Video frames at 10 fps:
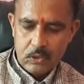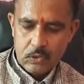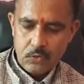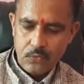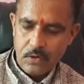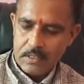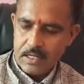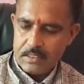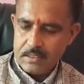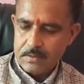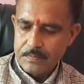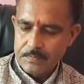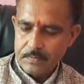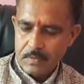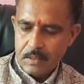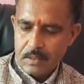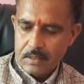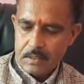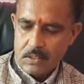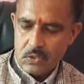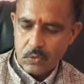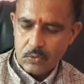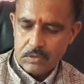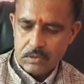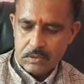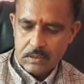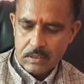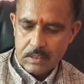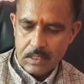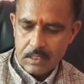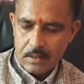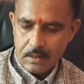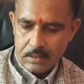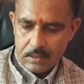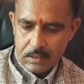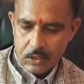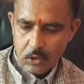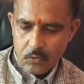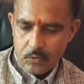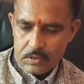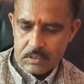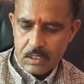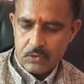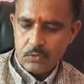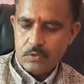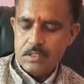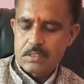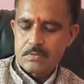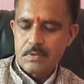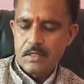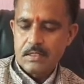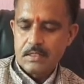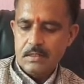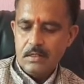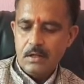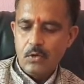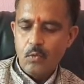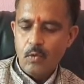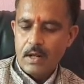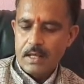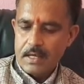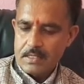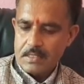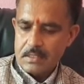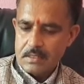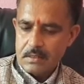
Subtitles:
So for that, he showed clearly, first electron is filled in 1s.